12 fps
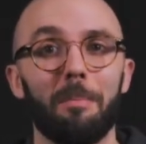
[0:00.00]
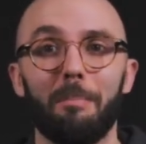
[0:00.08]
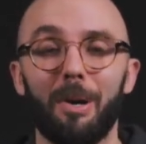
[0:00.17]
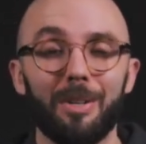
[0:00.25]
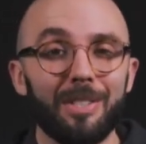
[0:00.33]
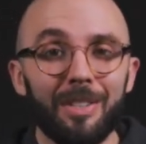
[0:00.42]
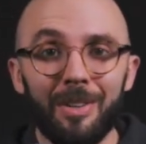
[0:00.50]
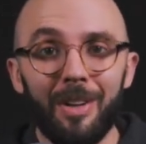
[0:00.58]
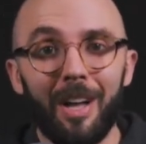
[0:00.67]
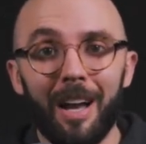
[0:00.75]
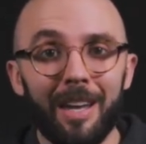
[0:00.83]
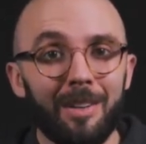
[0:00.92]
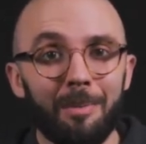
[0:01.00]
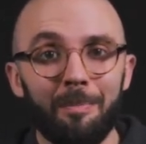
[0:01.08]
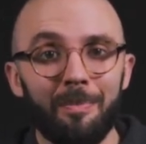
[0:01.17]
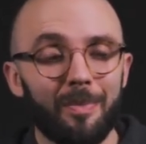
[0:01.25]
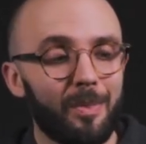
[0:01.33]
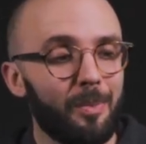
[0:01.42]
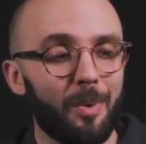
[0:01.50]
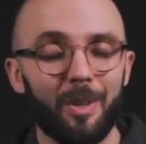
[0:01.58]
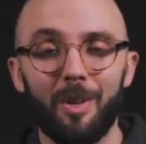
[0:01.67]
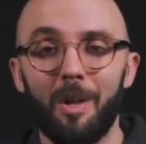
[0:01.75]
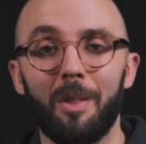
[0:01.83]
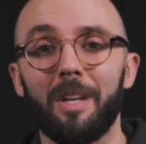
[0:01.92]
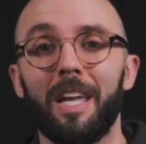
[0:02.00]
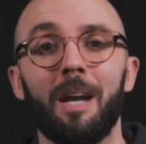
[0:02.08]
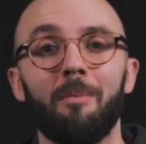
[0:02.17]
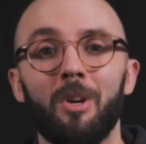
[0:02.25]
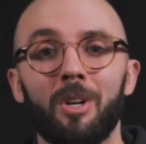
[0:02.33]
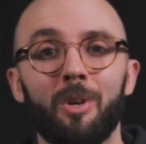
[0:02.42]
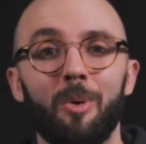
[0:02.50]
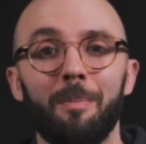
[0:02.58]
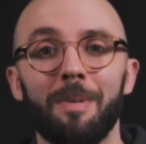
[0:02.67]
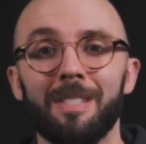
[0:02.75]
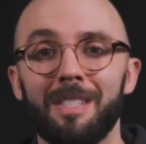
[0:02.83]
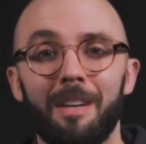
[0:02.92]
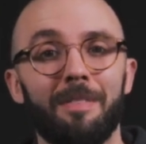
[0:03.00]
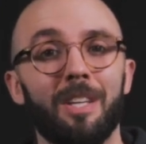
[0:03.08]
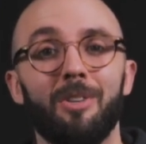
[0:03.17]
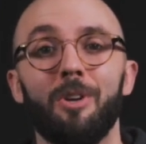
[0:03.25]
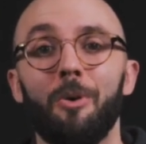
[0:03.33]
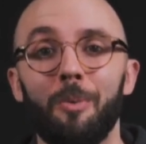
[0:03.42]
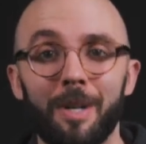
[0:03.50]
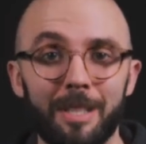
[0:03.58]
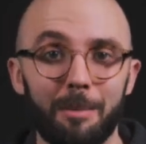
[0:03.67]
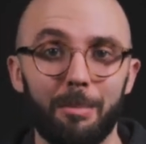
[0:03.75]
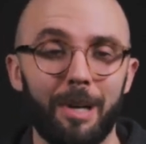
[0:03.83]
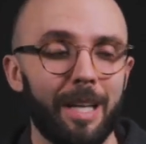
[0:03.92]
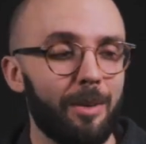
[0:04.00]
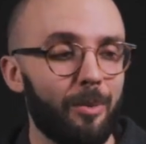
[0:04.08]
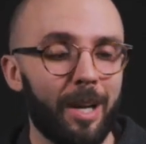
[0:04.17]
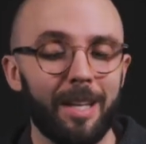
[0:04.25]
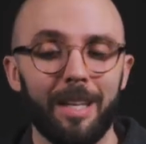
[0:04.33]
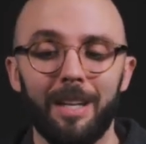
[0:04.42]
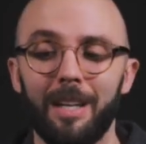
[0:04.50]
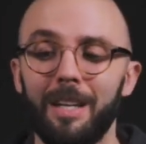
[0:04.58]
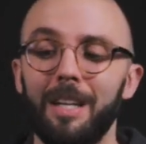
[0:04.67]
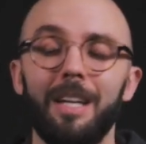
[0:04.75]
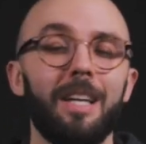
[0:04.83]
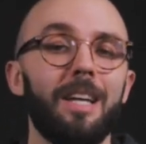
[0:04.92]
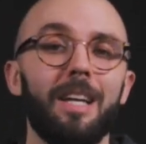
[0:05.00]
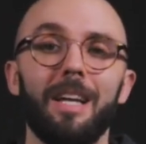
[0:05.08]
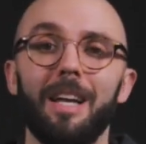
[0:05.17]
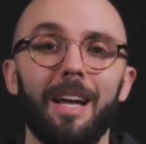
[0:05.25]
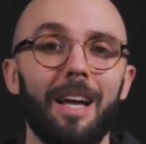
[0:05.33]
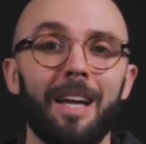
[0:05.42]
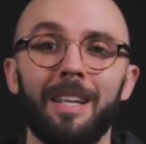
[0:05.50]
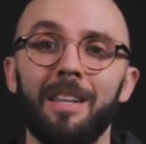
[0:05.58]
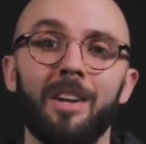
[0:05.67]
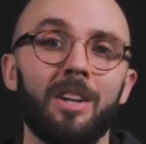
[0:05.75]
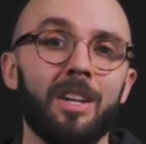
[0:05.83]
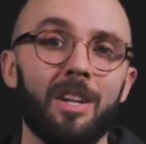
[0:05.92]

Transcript: personal item with all the camera equipment, stuff that you don't want to break, right here. And there you